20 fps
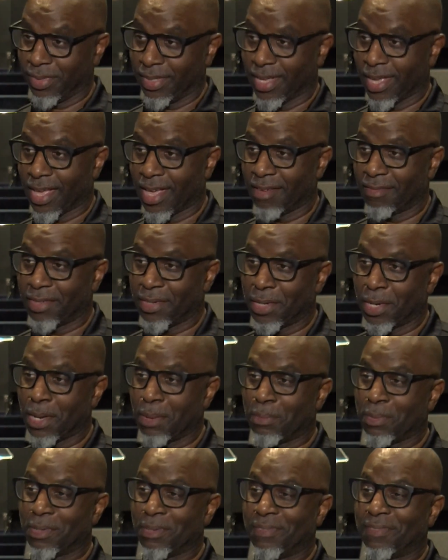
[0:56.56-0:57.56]
We have a
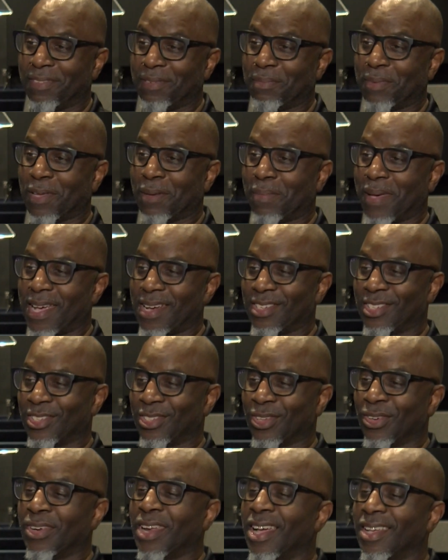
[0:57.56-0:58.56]
number of female
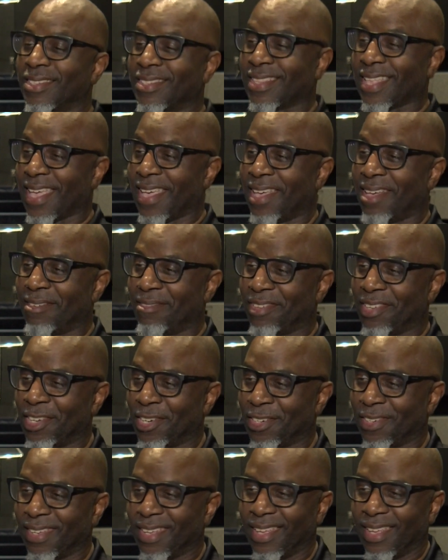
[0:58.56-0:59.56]
pastors on our staff
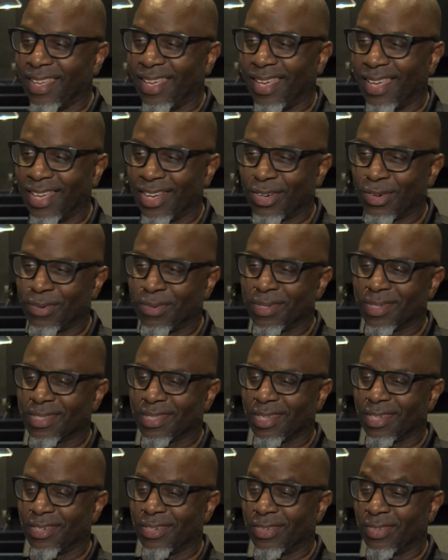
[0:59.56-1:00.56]
here at
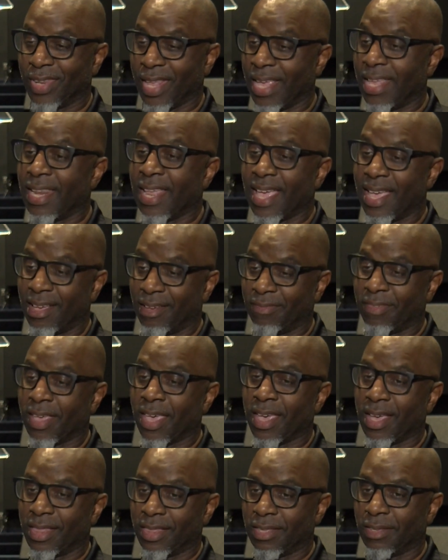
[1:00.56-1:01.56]
Cornerstone and have
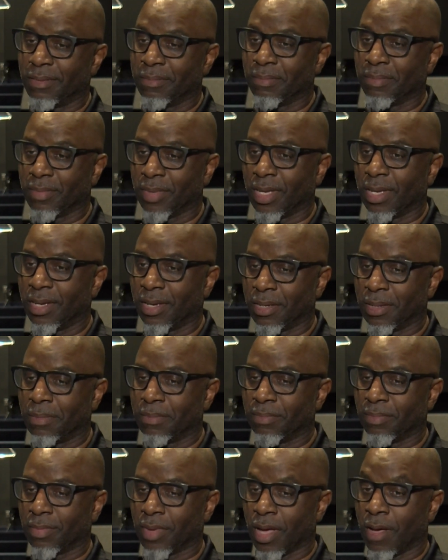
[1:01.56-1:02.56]
had them
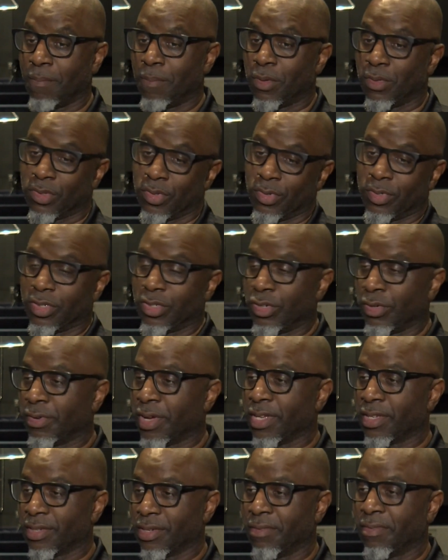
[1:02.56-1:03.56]
um, almost during the
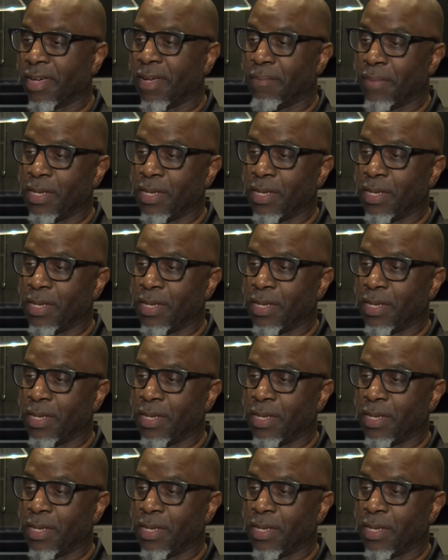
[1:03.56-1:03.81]
duration of our